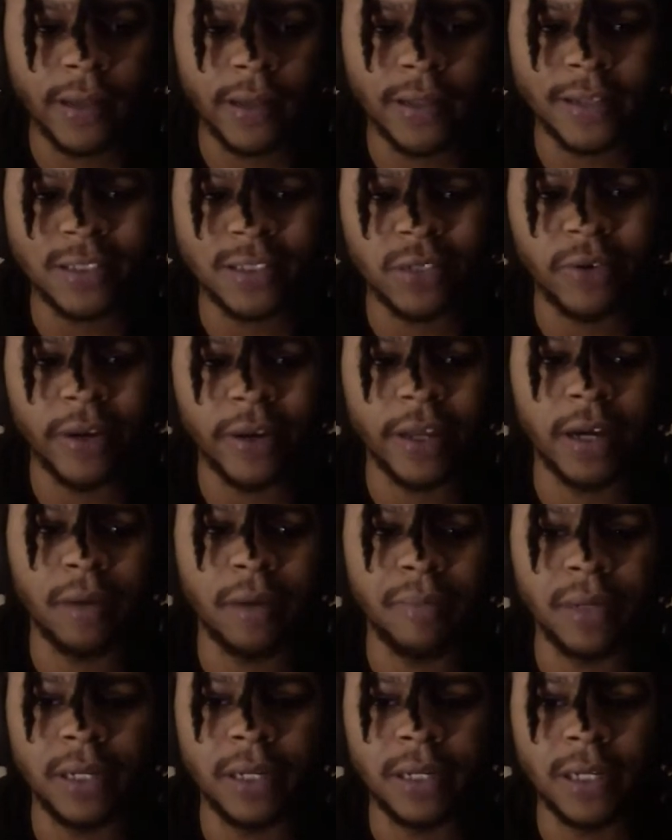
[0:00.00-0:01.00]
That's a great
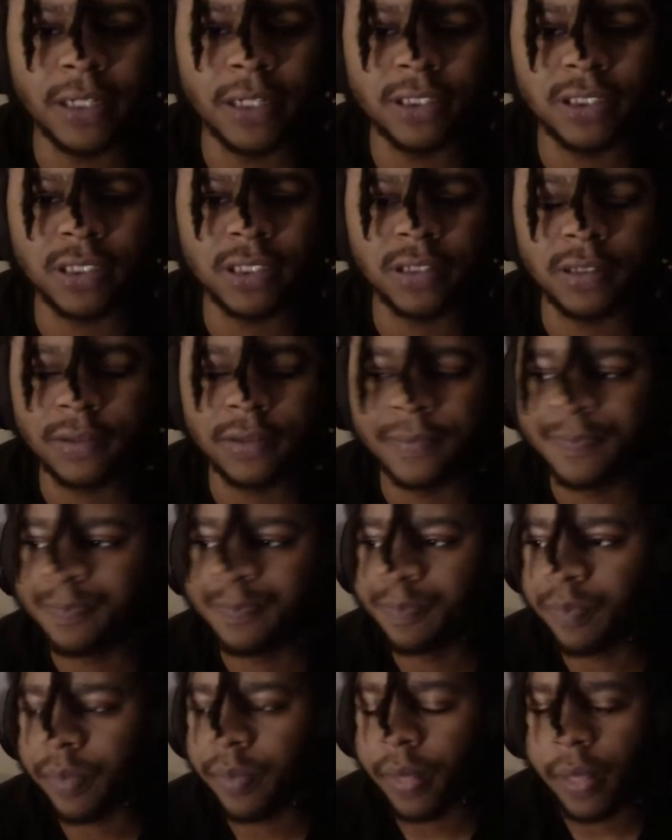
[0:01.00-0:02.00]
company. It shouldn't,
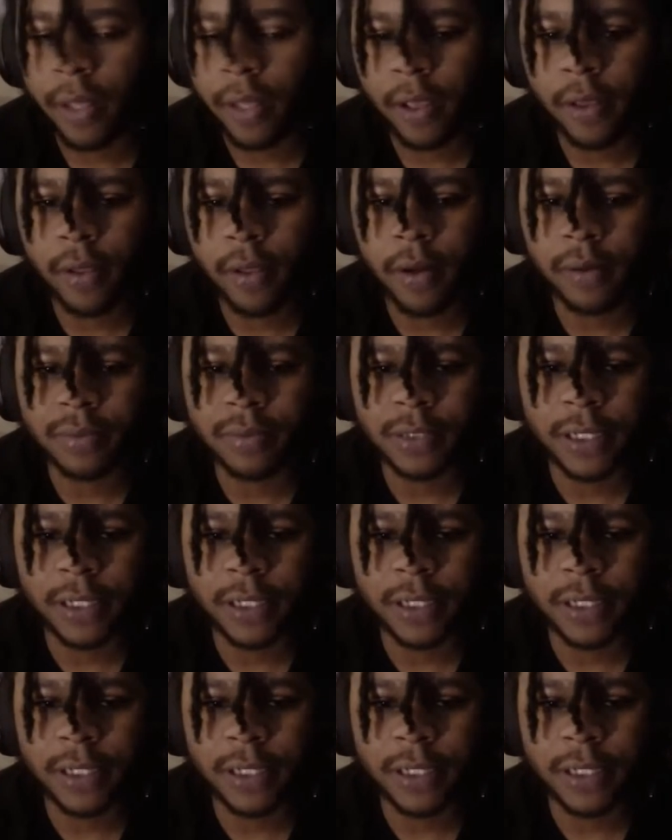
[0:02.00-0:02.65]
you know what